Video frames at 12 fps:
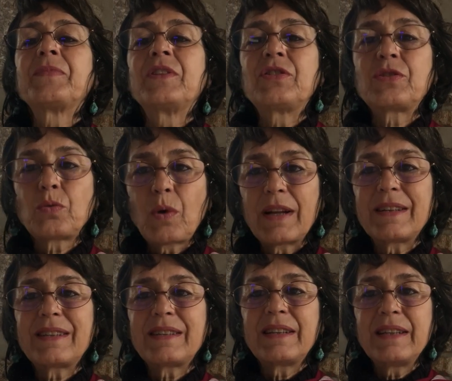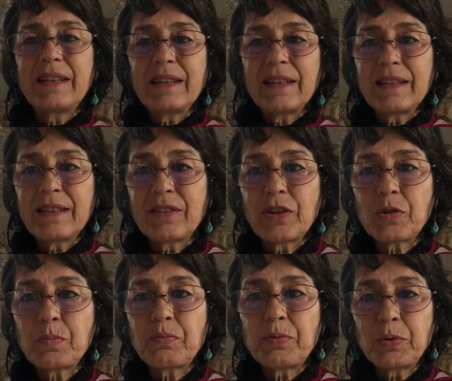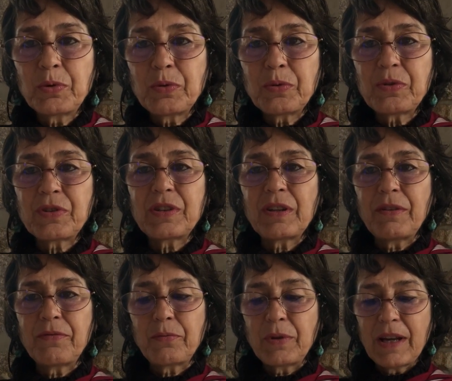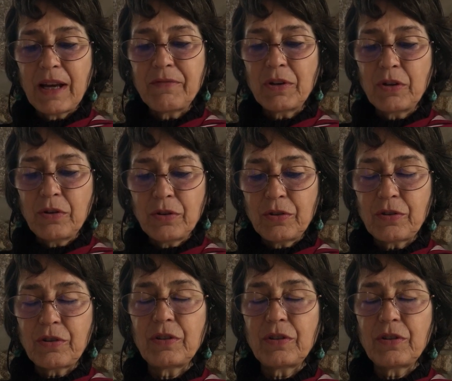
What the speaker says: this duality does produce, if we have a good